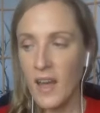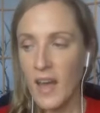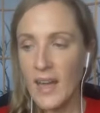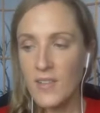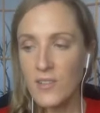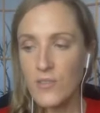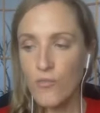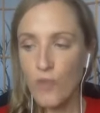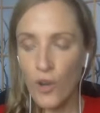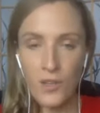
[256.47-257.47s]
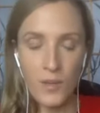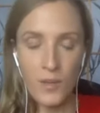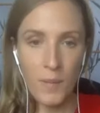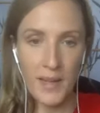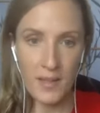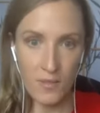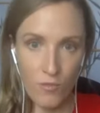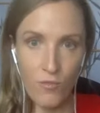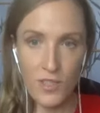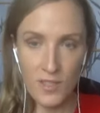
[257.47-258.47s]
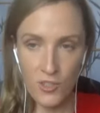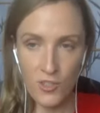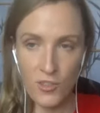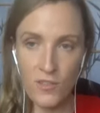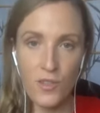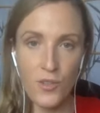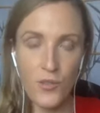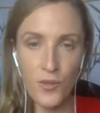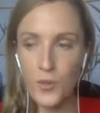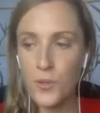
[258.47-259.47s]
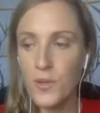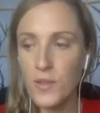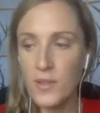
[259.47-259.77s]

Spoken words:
and run my decisions through